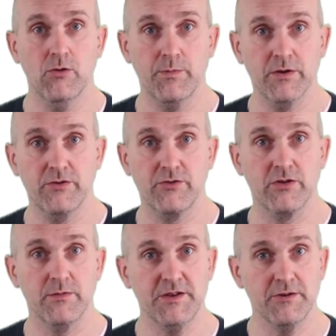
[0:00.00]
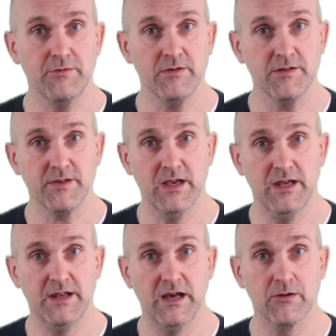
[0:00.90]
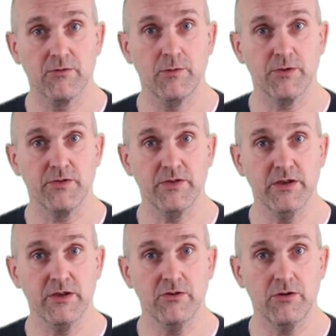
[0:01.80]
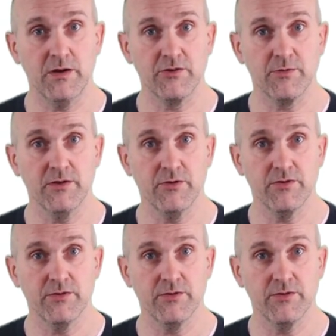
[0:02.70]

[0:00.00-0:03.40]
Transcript: you enjoy the materials, and I look forward to seeing you on March 24th.